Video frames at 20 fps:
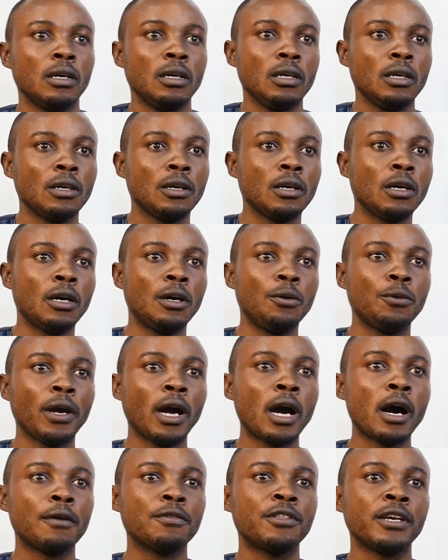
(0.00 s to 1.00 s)
Here we
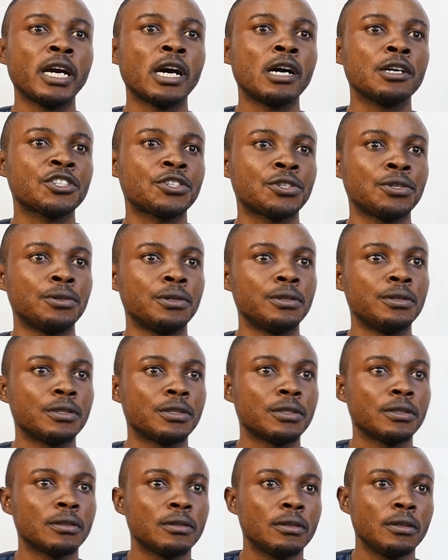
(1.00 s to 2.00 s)
have the answers
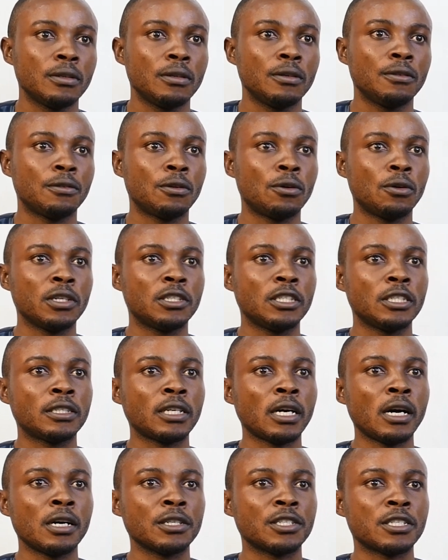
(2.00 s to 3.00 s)
for
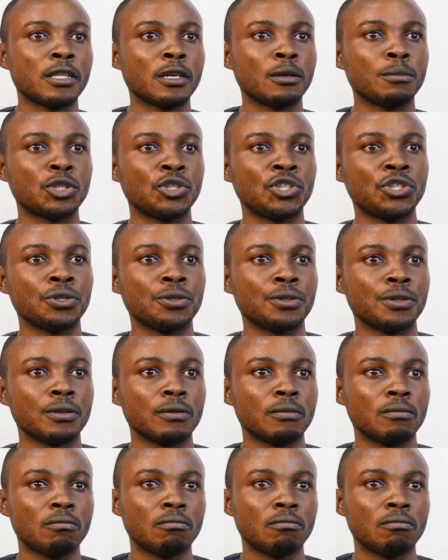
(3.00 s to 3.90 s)
exercise number 2.